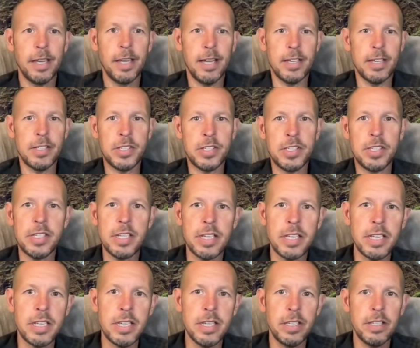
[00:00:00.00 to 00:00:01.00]
I
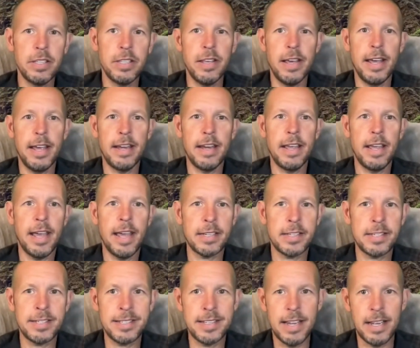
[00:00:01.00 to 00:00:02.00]
see that
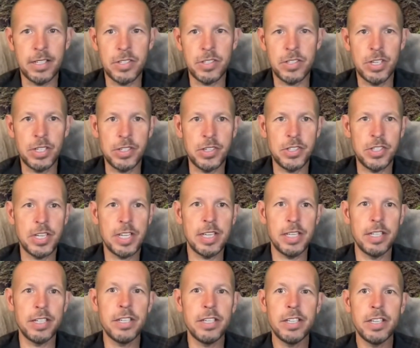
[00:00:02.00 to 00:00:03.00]

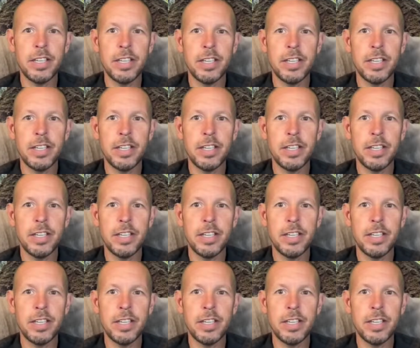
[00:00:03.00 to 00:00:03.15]
Hexdex16